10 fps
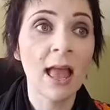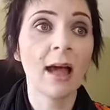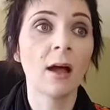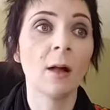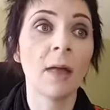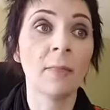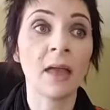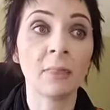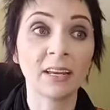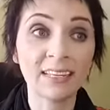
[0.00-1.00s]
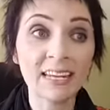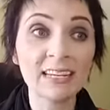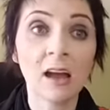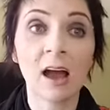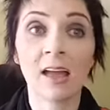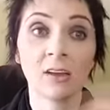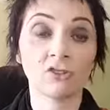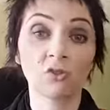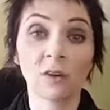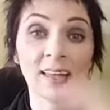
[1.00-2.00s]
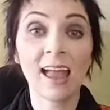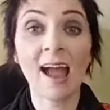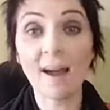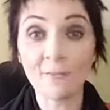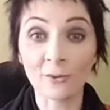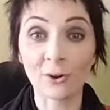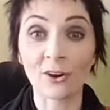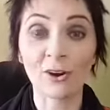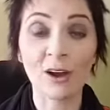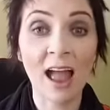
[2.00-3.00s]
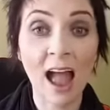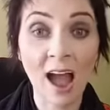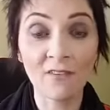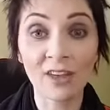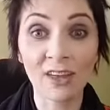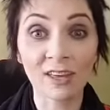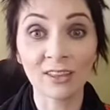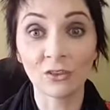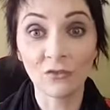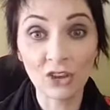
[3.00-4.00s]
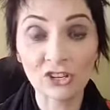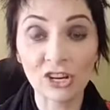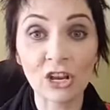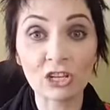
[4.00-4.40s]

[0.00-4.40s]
And yet they did die shortly after having the vision.